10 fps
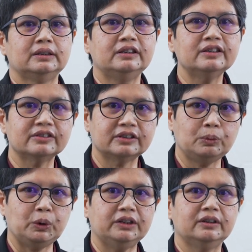These
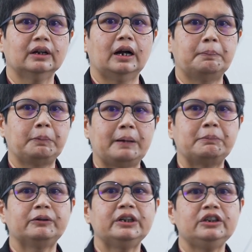seaweed are
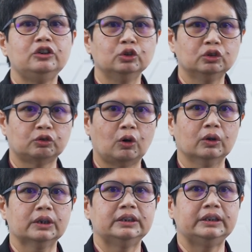primarily used
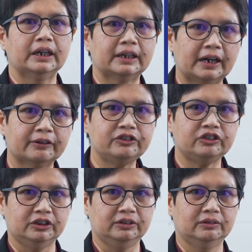for their
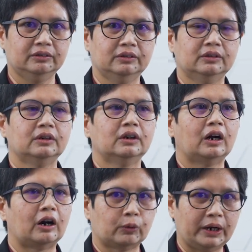carrageenan.
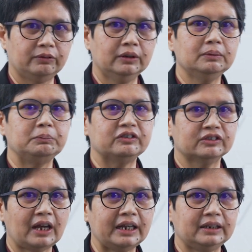However,
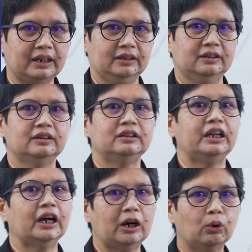besides that,
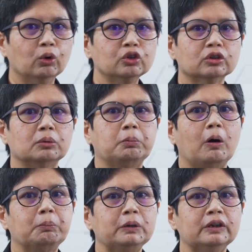they are also
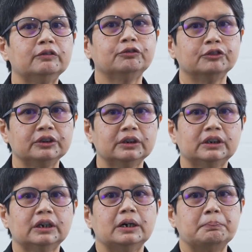popular food
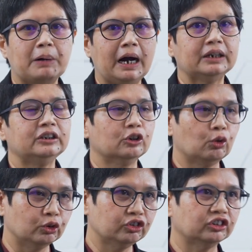among the
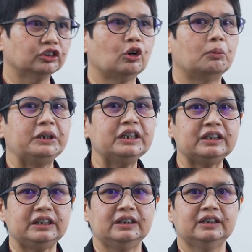coastal
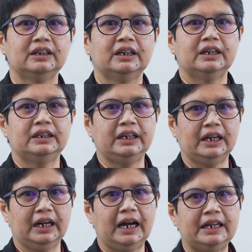community. They
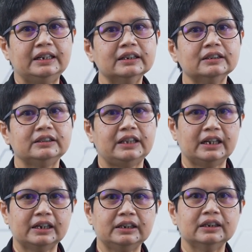are either
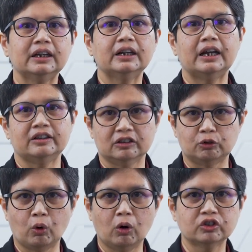taken as a
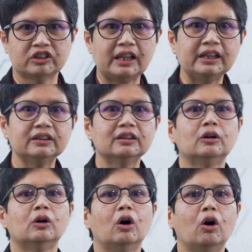raw salad
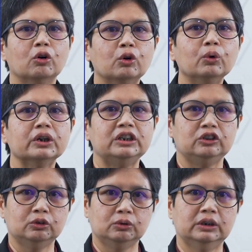or cooked
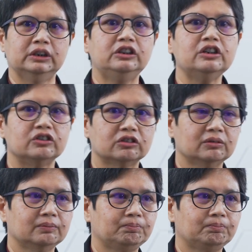into a dish.